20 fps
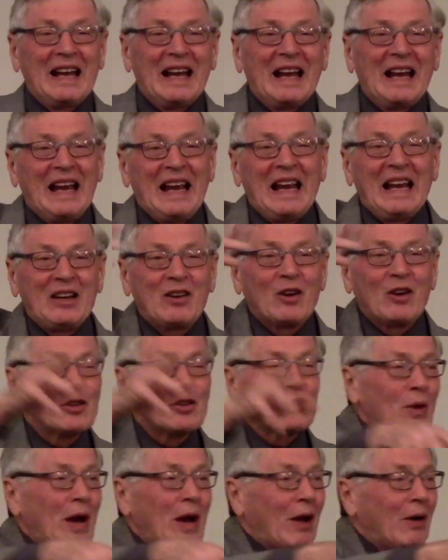he turns
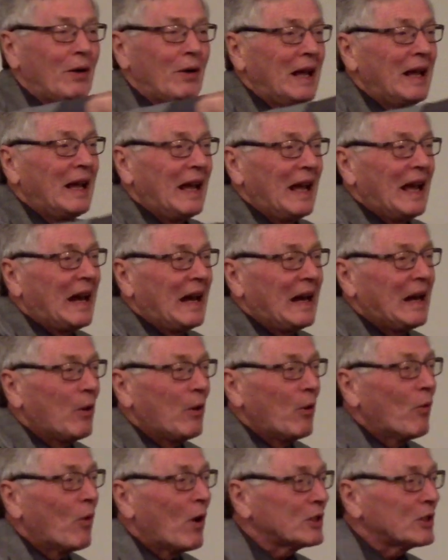around and he
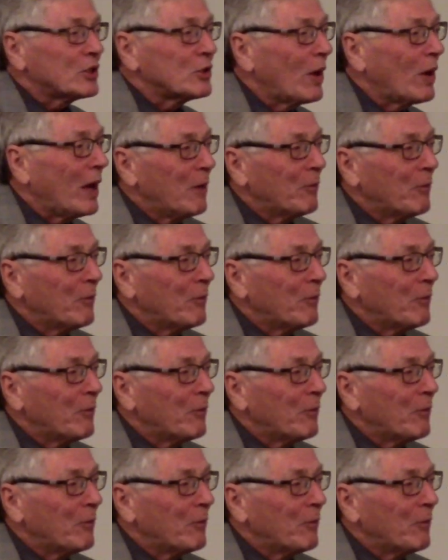walks away.